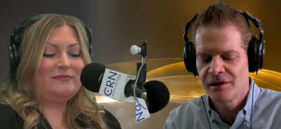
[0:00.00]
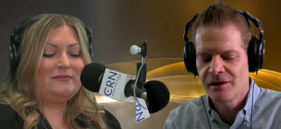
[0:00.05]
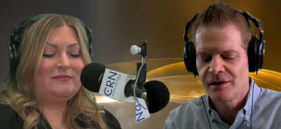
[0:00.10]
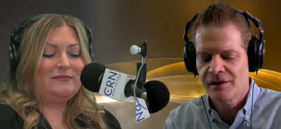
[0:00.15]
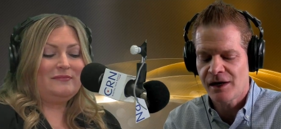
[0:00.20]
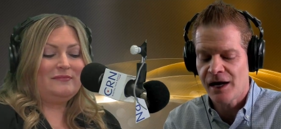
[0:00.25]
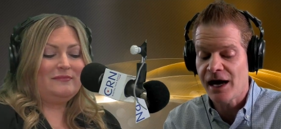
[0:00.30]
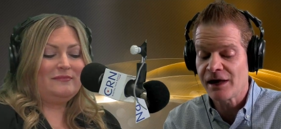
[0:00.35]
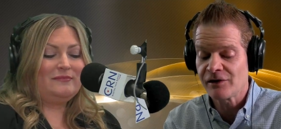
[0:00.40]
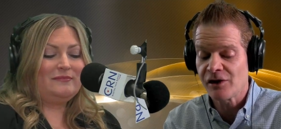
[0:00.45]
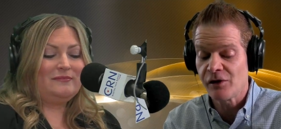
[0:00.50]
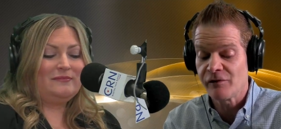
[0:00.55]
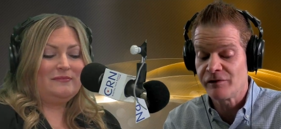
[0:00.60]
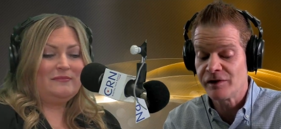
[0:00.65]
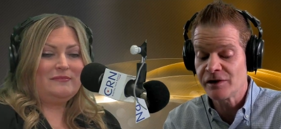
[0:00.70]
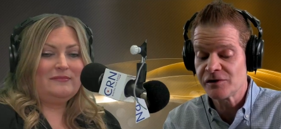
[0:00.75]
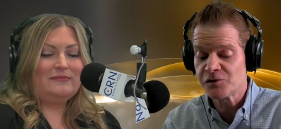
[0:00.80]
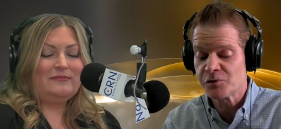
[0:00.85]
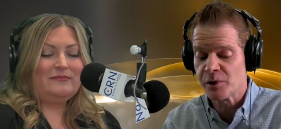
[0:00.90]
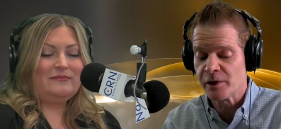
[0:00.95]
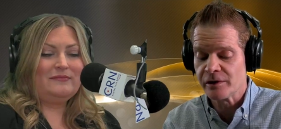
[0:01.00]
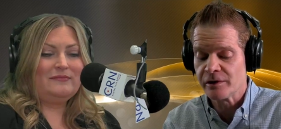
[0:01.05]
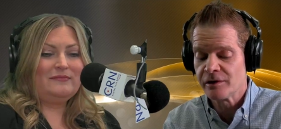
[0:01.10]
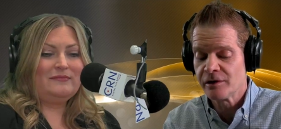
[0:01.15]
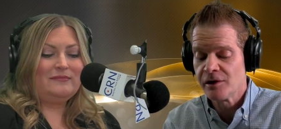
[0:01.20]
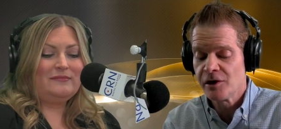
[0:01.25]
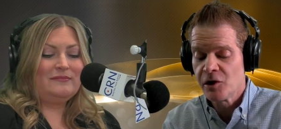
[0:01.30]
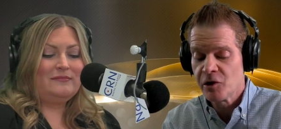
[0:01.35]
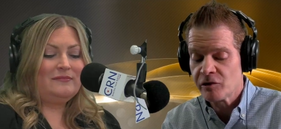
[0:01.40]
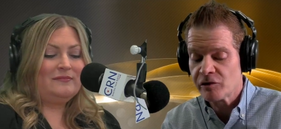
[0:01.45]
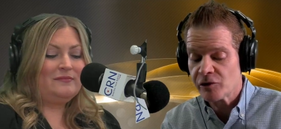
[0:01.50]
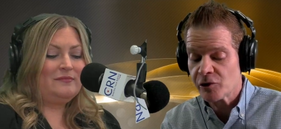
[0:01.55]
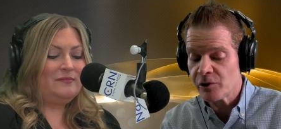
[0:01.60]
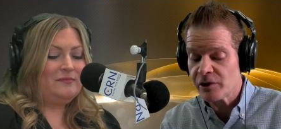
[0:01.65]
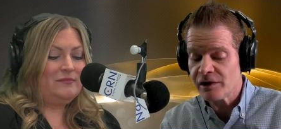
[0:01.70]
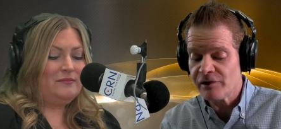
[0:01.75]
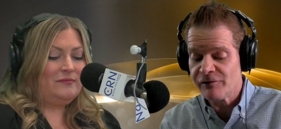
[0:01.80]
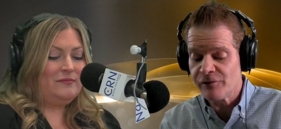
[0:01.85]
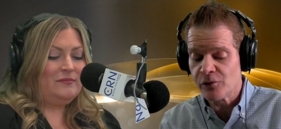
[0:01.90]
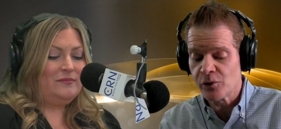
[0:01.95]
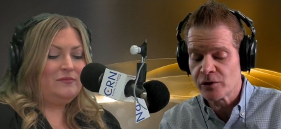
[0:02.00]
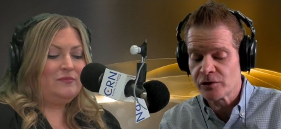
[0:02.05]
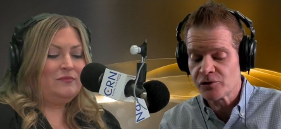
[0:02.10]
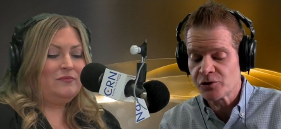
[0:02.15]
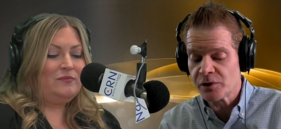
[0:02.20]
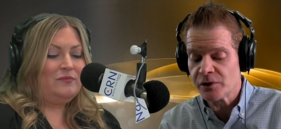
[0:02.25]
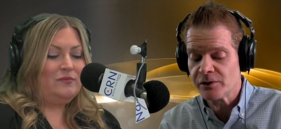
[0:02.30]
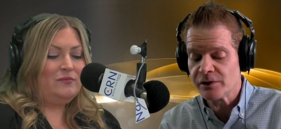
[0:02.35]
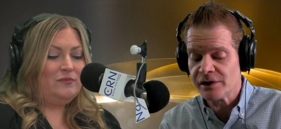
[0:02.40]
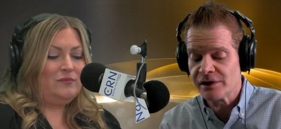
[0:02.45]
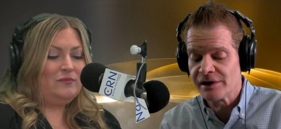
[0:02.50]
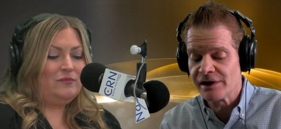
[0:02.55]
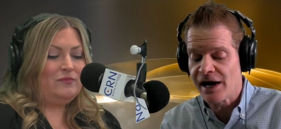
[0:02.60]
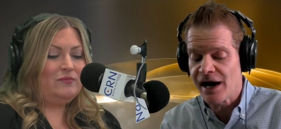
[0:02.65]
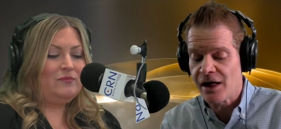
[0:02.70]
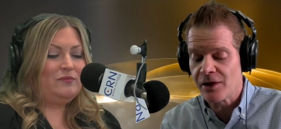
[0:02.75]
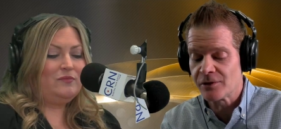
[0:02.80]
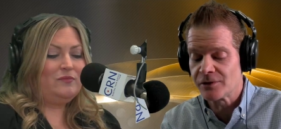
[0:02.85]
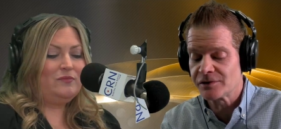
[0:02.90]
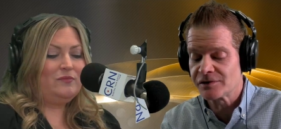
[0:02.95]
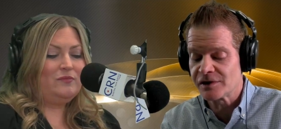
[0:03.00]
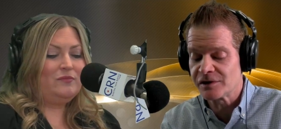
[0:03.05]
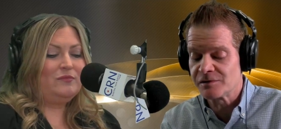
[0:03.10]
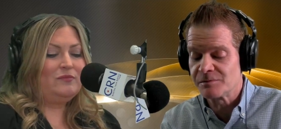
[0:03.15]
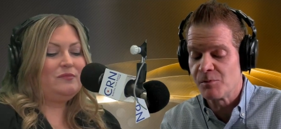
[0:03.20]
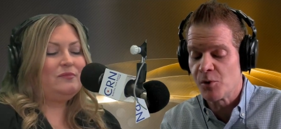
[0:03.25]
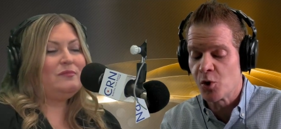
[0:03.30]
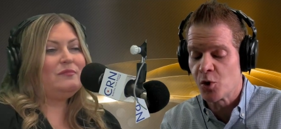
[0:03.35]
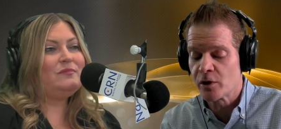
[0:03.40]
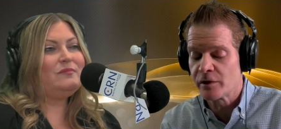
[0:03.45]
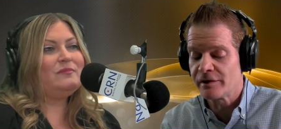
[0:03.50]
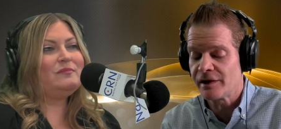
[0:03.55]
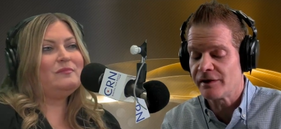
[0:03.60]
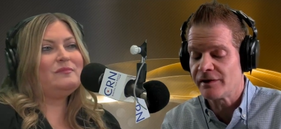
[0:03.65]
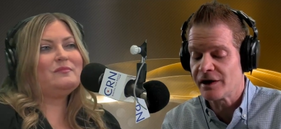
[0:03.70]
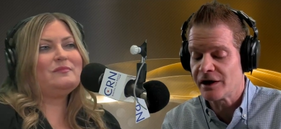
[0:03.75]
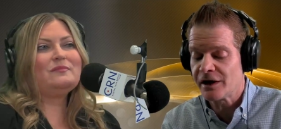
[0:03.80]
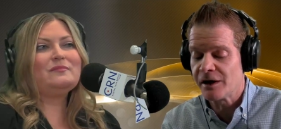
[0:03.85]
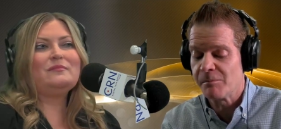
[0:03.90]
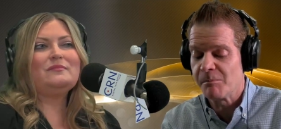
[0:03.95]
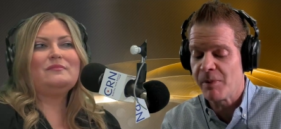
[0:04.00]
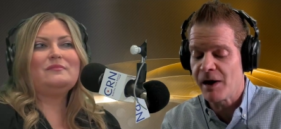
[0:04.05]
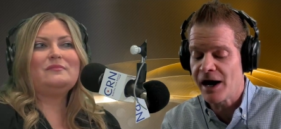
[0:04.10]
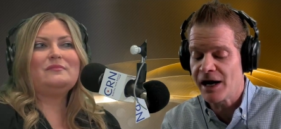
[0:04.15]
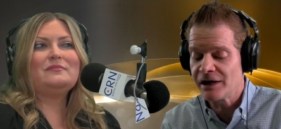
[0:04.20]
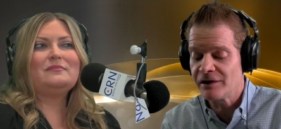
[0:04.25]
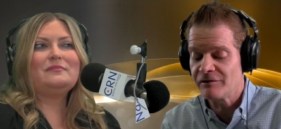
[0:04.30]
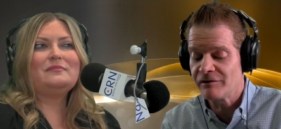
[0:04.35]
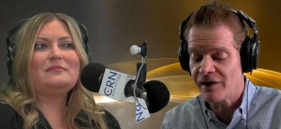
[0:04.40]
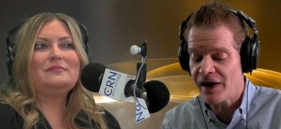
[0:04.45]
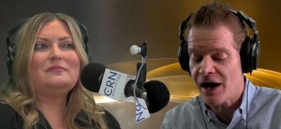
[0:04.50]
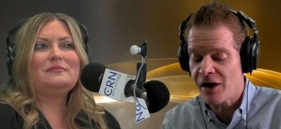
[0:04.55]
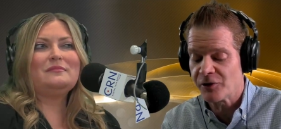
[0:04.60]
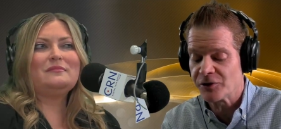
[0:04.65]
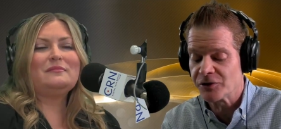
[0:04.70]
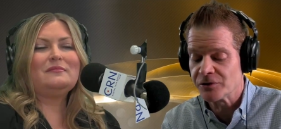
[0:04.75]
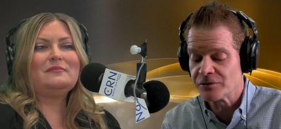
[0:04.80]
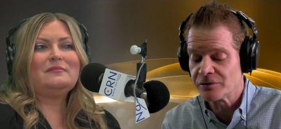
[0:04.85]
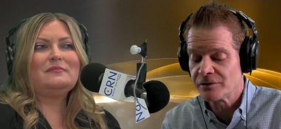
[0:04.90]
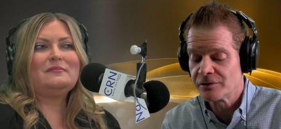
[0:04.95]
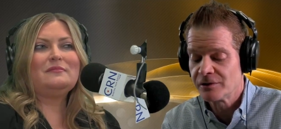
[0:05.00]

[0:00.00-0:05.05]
Speaker 1: I love this one. thirty-four trillion dollars is more than the combined value